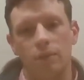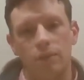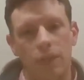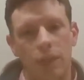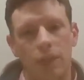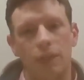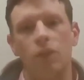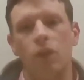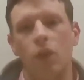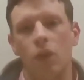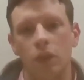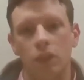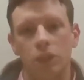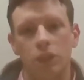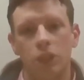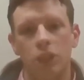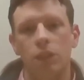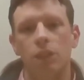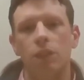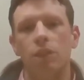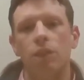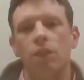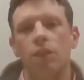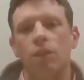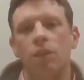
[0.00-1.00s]

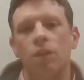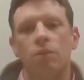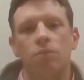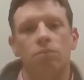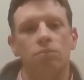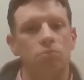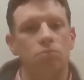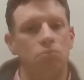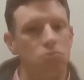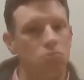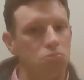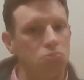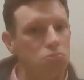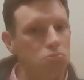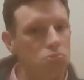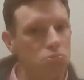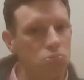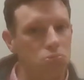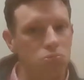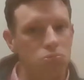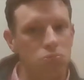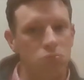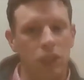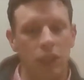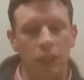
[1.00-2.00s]

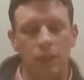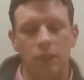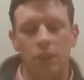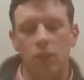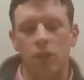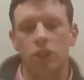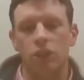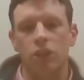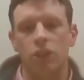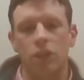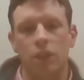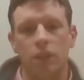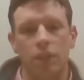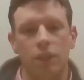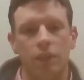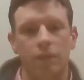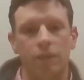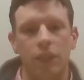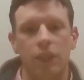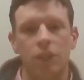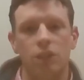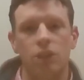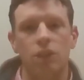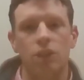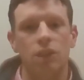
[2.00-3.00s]
technological
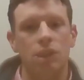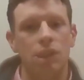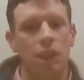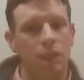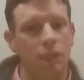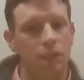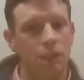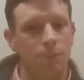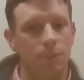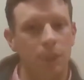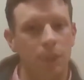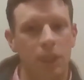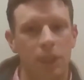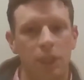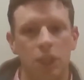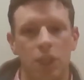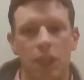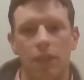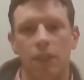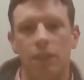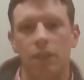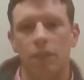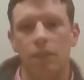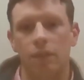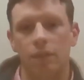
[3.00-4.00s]
innovations like the spinning
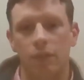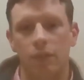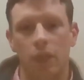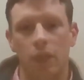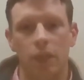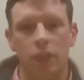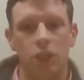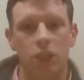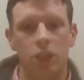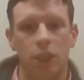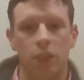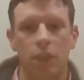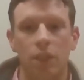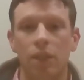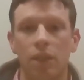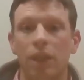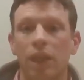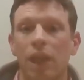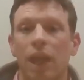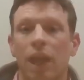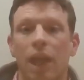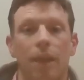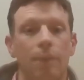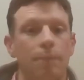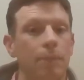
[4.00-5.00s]
jenny and the flying shuttle,
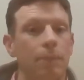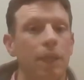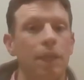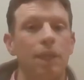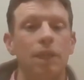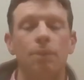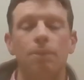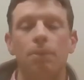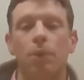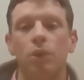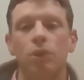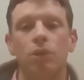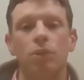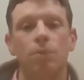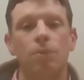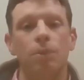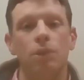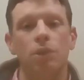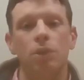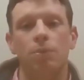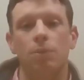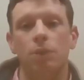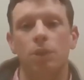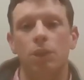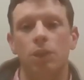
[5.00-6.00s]
and make it possible
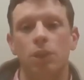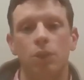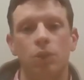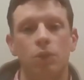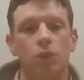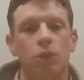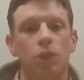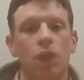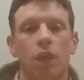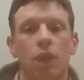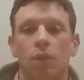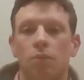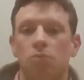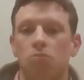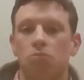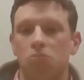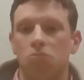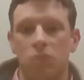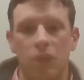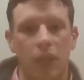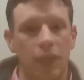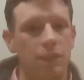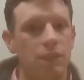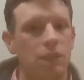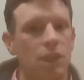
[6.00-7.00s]
to produce
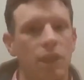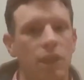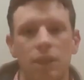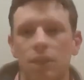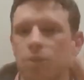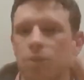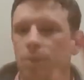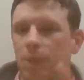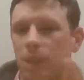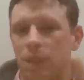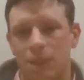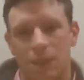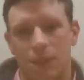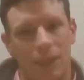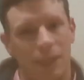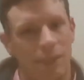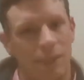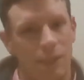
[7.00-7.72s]
textiles, because